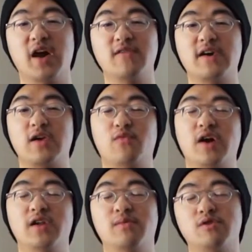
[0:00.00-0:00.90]
have a
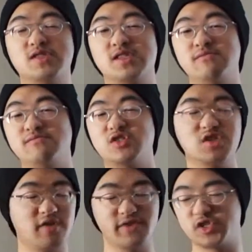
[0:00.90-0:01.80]
random person just
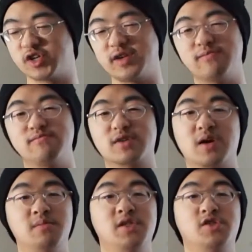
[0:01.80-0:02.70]
off the street
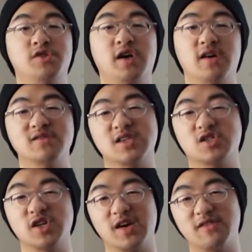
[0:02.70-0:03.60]
come into your house and
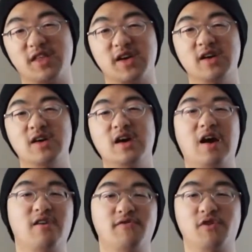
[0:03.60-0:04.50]
took everything
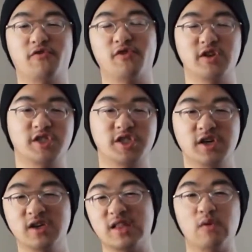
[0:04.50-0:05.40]
out of your fridge.
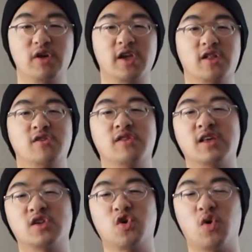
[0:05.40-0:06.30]
That would include
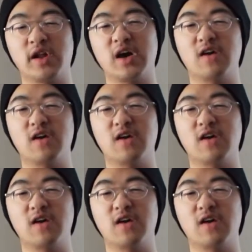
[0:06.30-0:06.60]
the 20